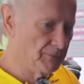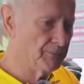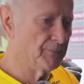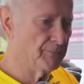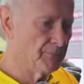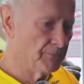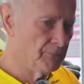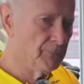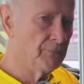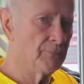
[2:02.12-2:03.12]
And you sent me a
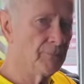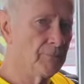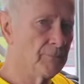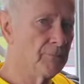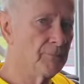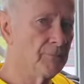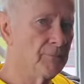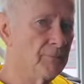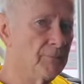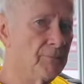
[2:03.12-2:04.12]
text the other day
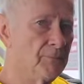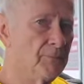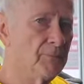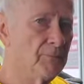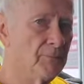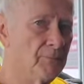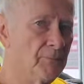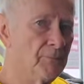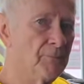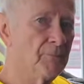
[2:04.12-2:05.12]
telling me how it
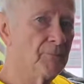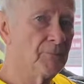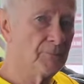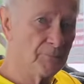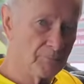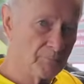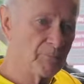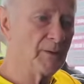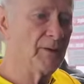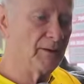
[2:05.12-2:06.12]
felt. And it was very
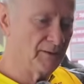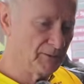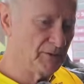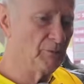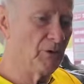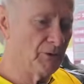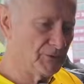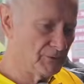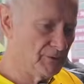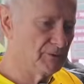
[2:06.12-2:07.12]
positive. So I was like, let's get you in
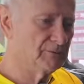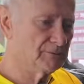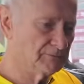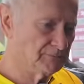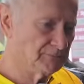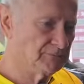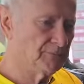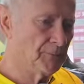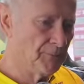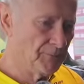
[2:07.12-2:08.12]
here and an
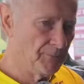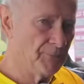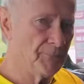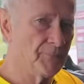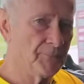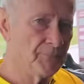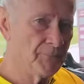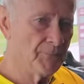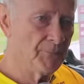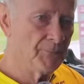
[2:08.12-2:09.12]
update. So I'll let
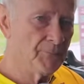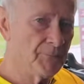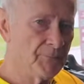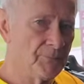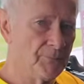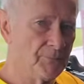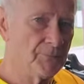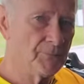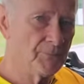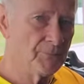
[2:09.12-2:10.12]
you tell me
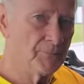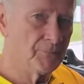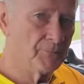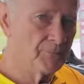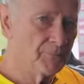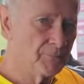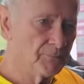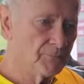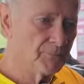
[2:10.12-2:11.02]
how it is on 165s